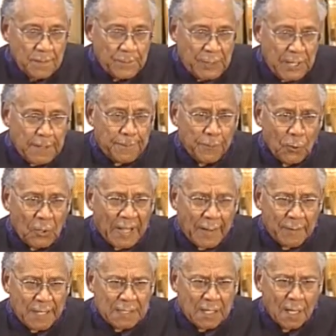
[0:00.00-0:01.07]
People
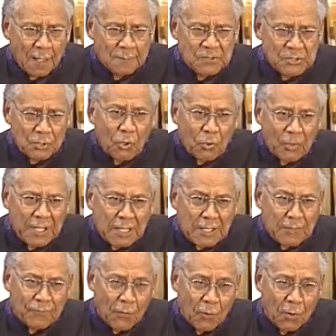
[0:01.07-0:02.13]
have become so
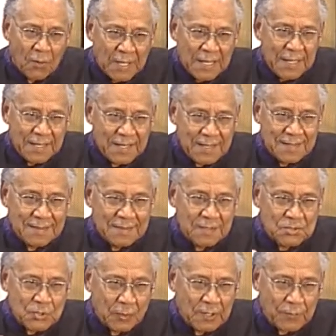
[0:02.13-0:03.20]
evil in the
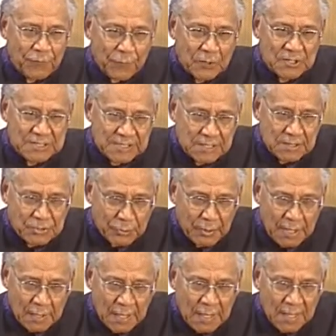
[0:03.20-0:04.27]
21st
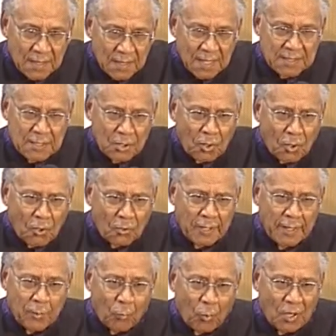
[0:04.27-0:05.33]
century that the
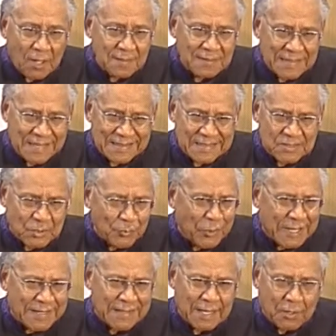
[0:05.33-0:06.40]
only one that is
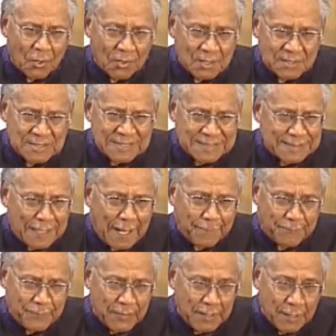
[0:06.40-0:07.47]
really going to
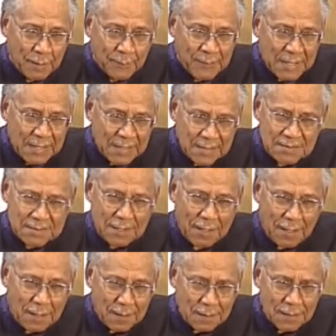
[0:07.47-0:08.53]
stop them is
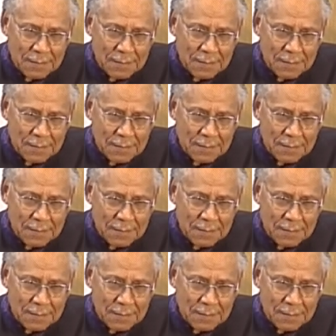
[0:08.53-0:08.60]
God.